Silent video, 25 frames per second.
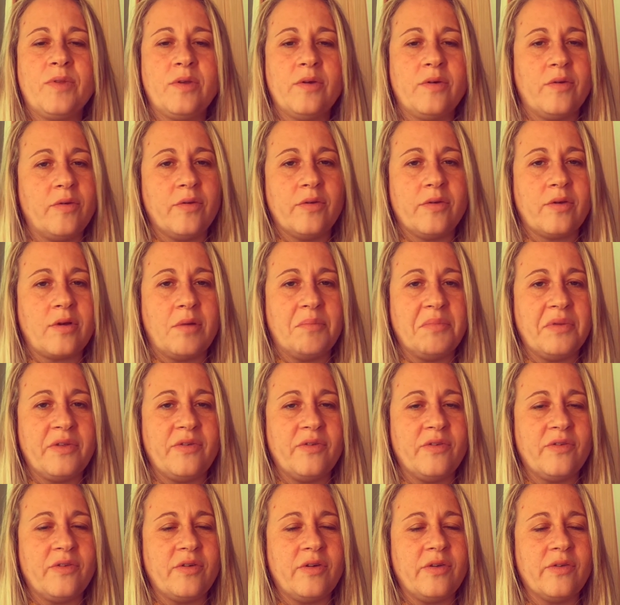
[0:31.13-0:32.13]
Oh, it can't be
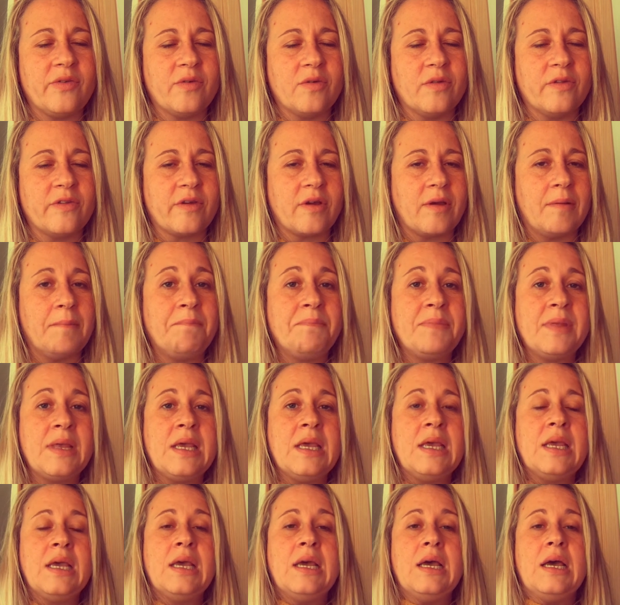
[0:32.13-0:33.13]
too serious all the
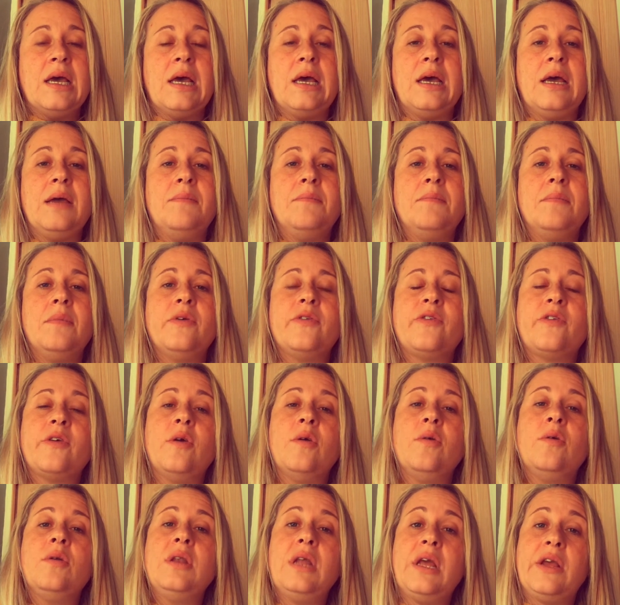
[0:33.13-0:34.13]
time.
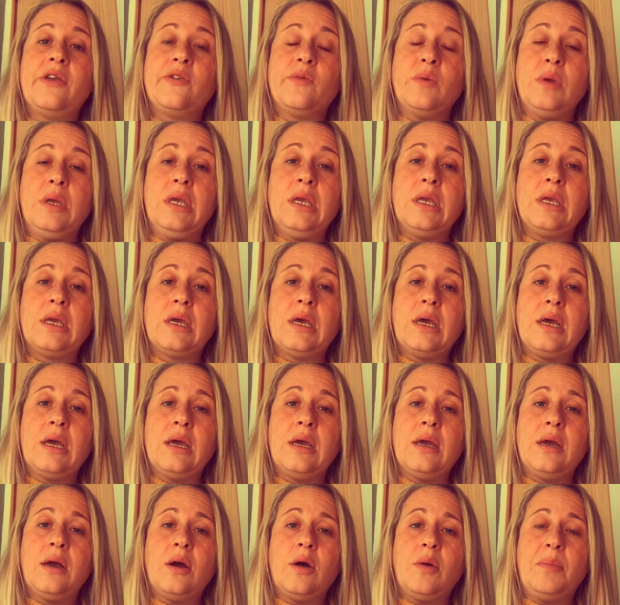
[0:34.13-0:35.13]
So next week,
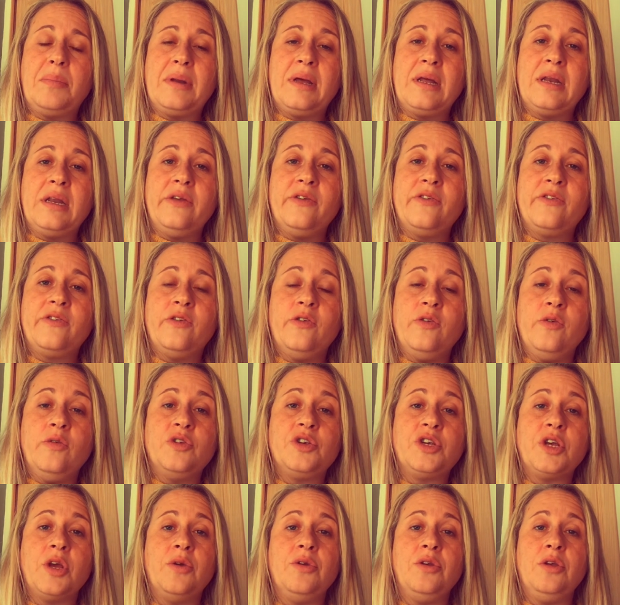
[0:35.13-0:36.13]
our plan is to
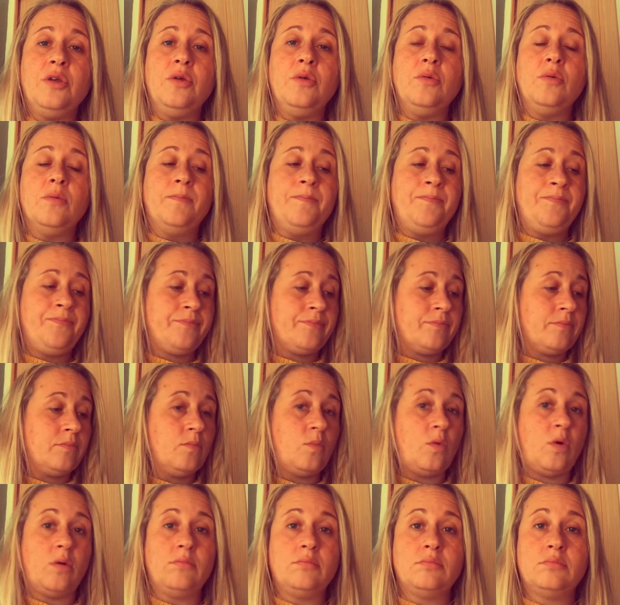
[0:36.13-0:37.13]
show you,
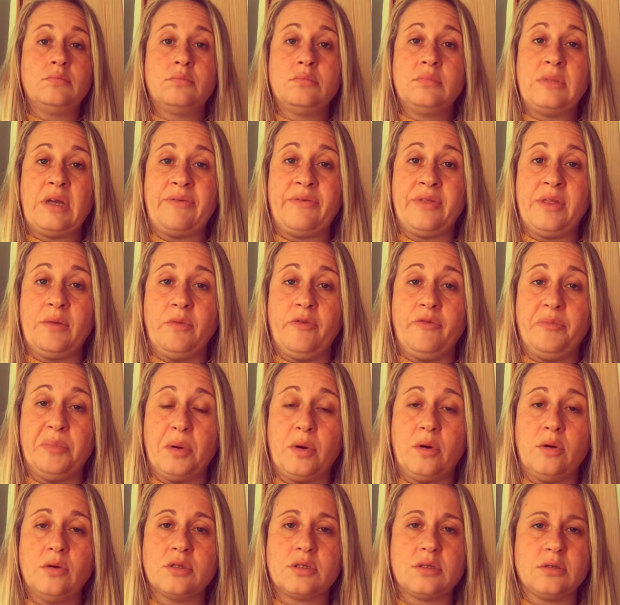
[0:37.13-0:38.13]
one, everything we've
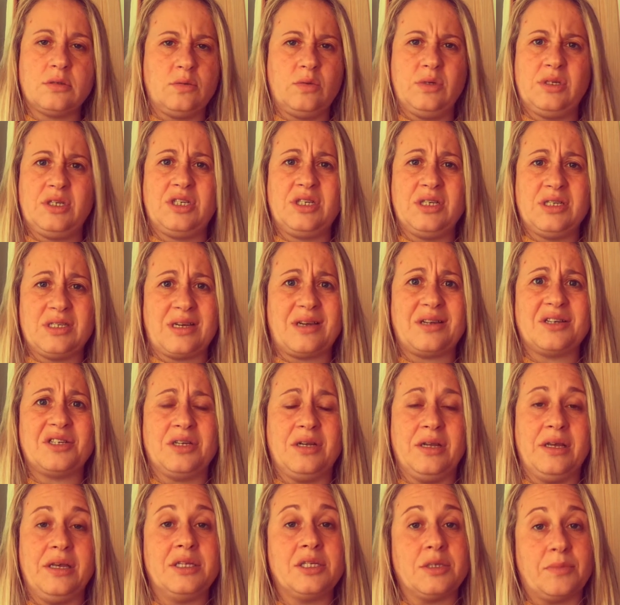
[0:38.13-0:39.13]
bought, which has
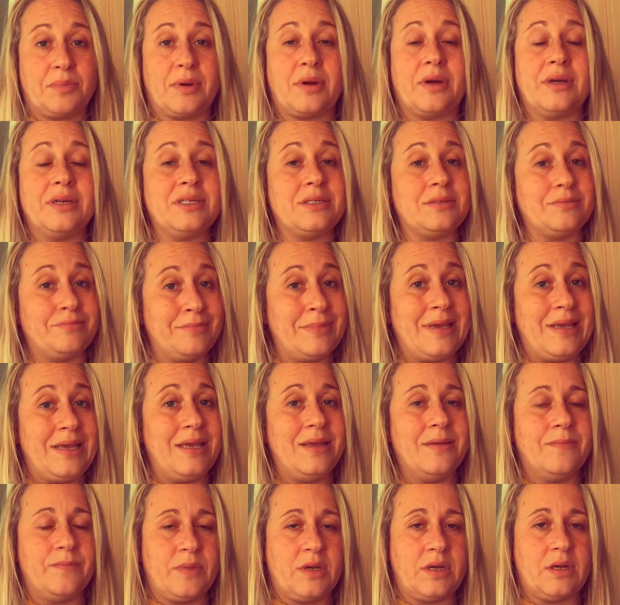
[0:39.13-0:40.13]
actually surprised
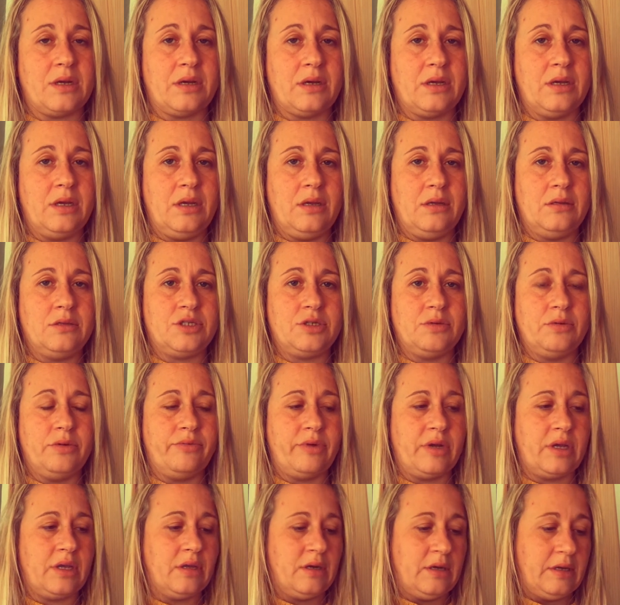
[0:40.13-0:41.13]
me, and I do
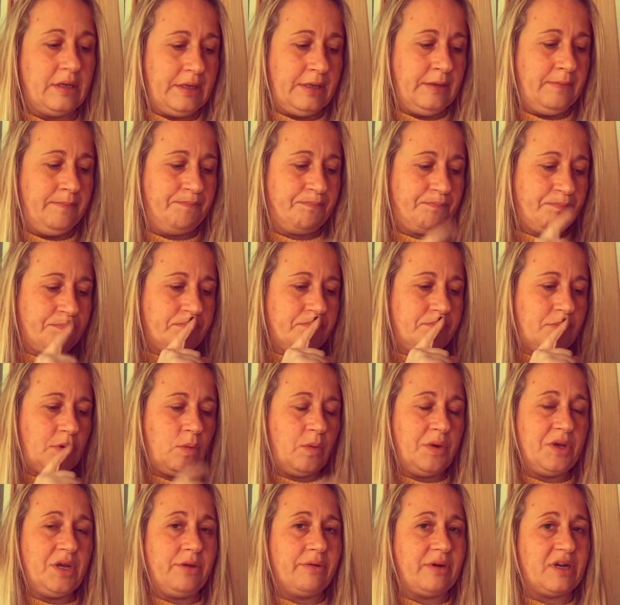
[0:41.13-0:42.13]
it regularly.
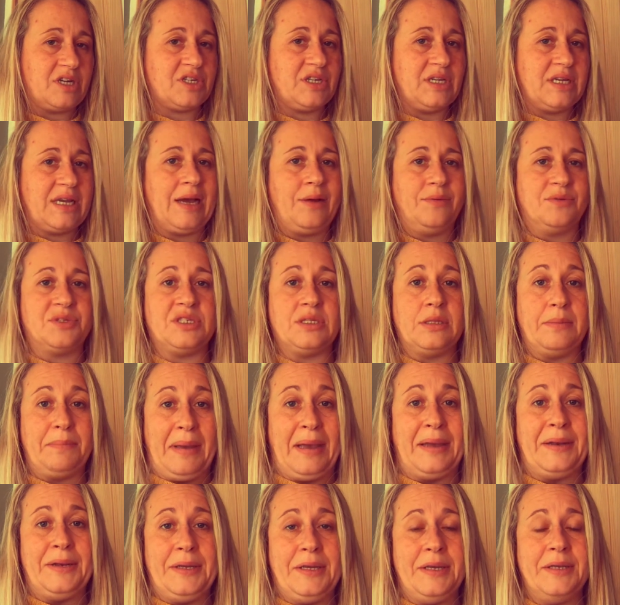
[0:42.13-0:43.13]
But when you're actually counting the
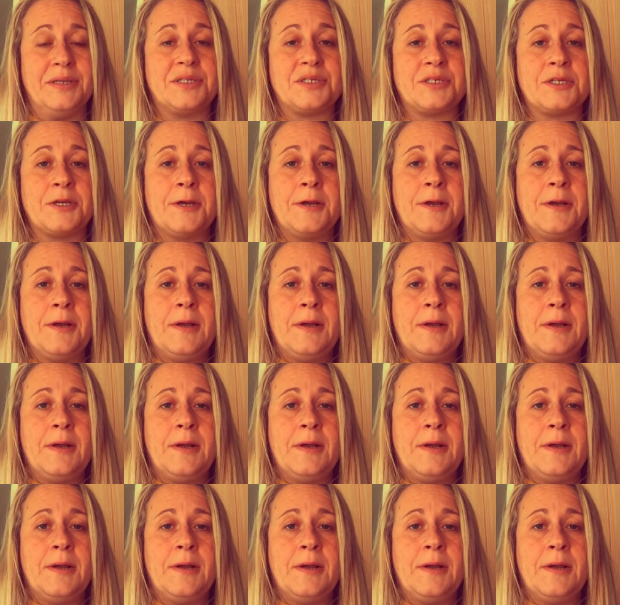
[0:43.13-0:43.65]
pennies